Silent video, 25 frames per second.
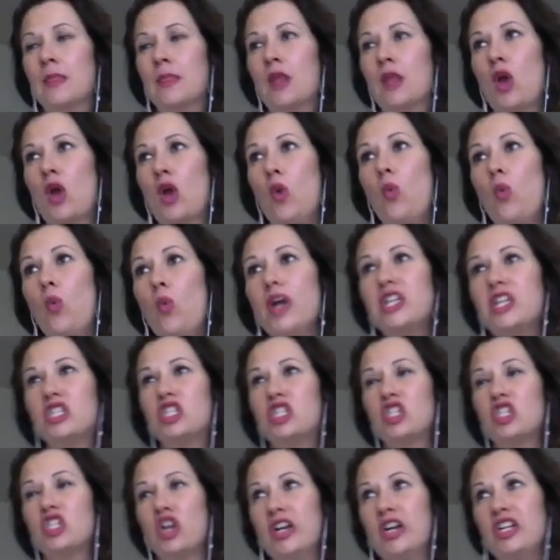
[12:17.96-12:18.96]
What
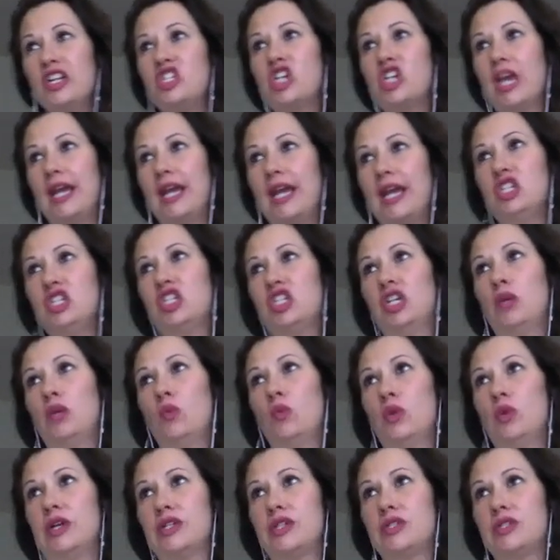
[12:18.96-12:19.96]
started changing
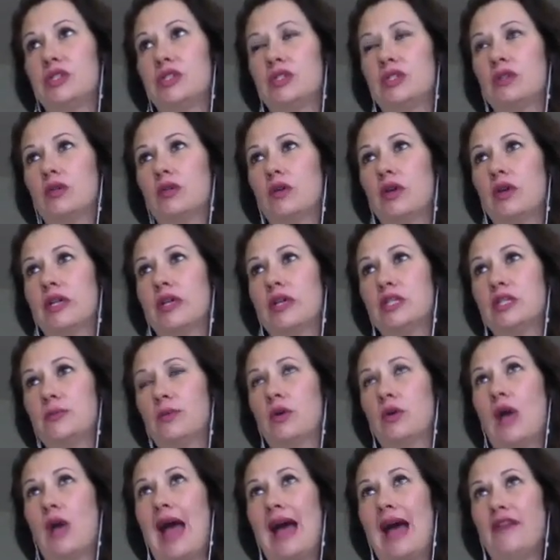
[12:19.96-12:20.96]
was
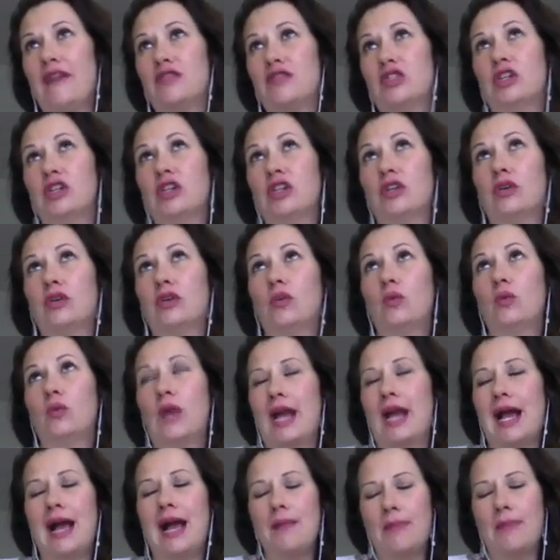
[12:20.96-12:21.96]
after when
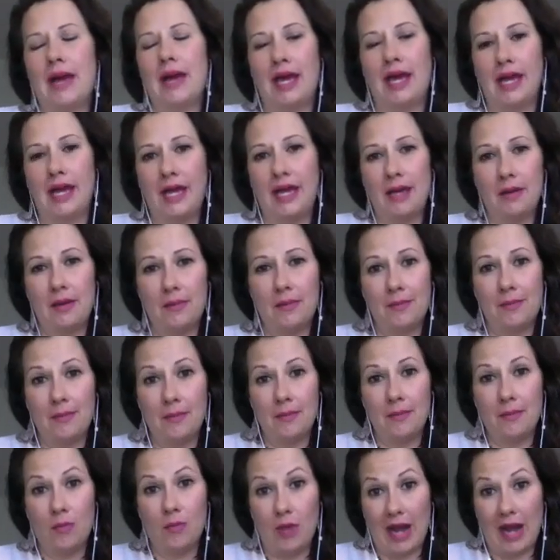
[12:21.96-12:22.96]

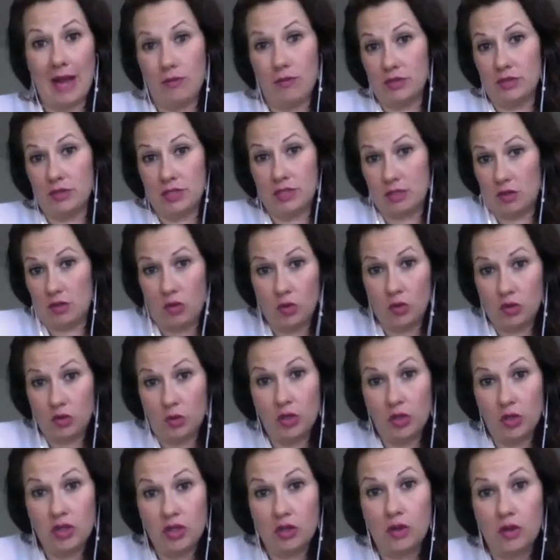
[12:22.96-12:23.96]
I was
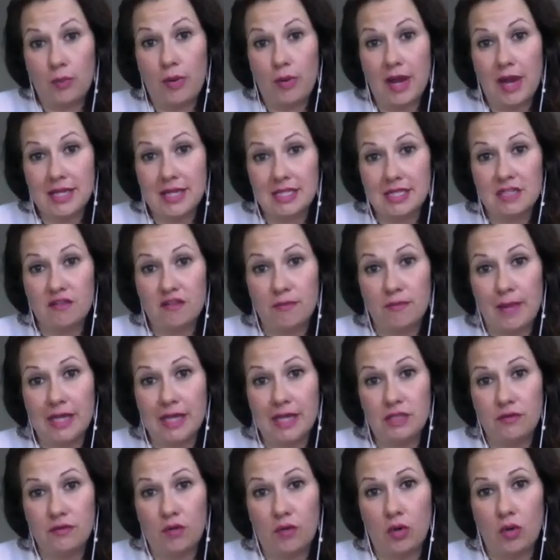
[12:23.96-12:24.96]
going through the process of my
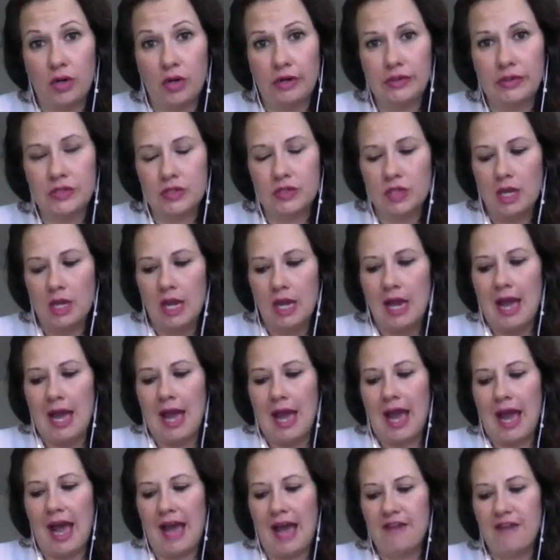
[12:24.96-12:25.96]
divorce,
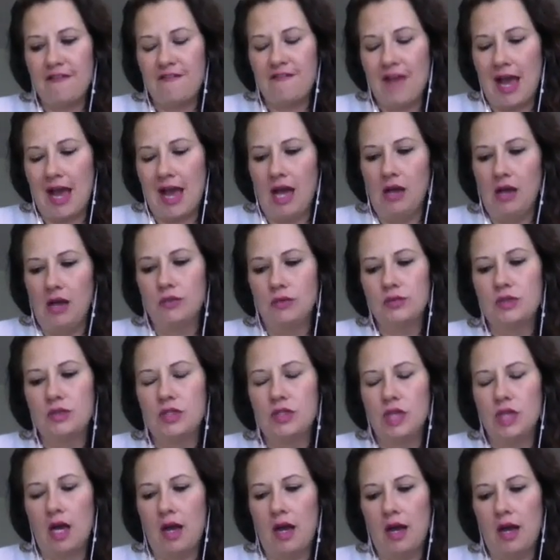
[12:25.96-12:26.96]
I found
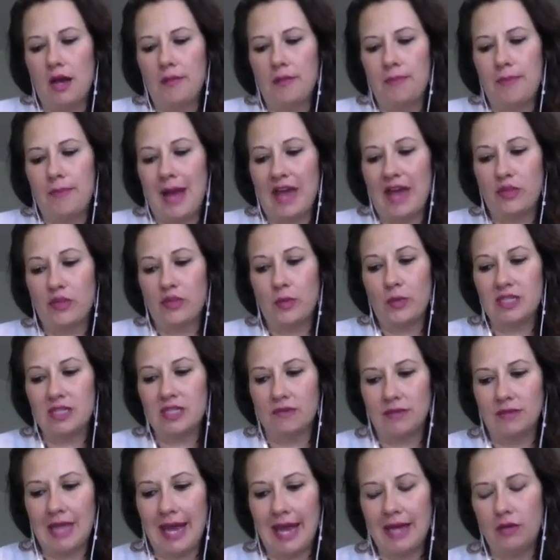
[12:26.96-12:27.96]
Pathways
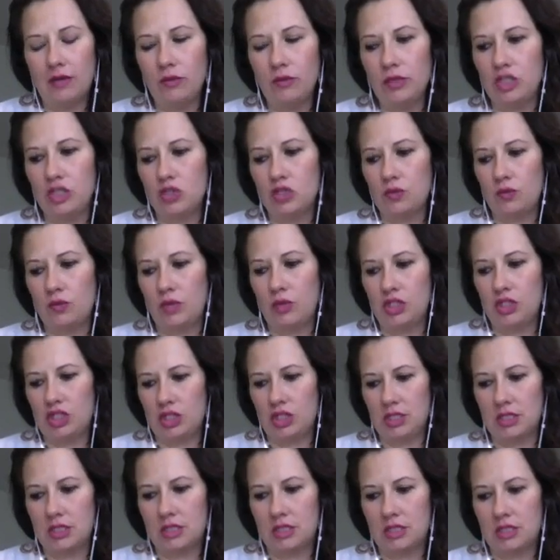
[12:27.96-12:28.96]
of Light, which
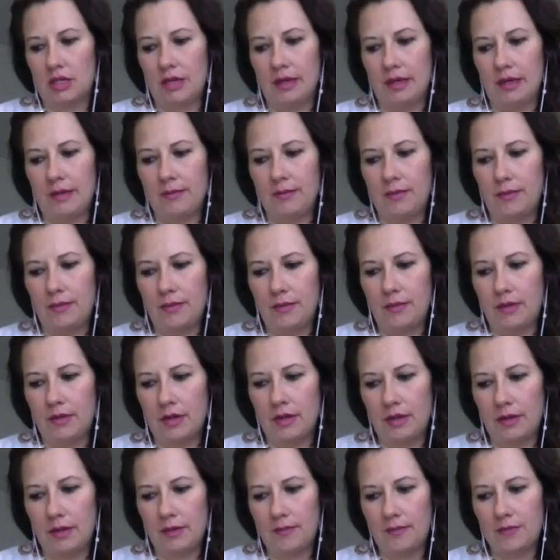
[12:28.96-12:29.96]
is
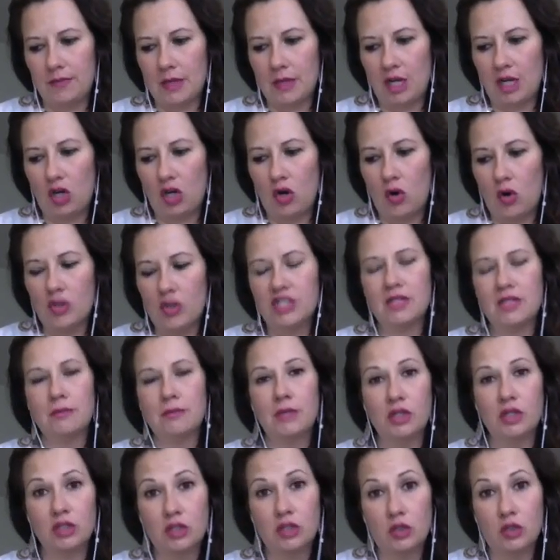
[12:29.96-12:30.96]
a Course in
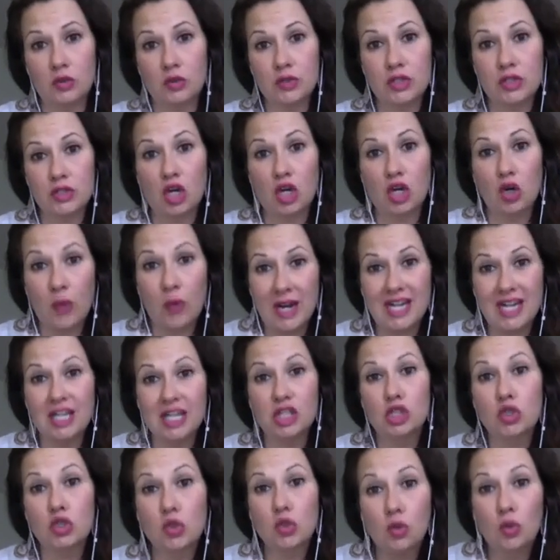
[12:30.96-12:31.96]
Miracles
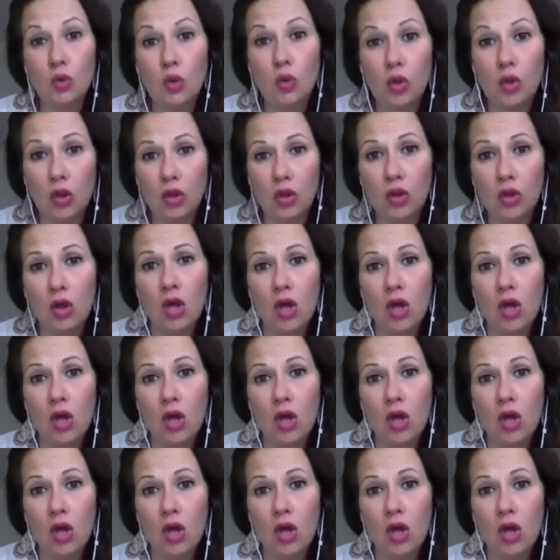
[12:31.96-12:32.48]
accredited school,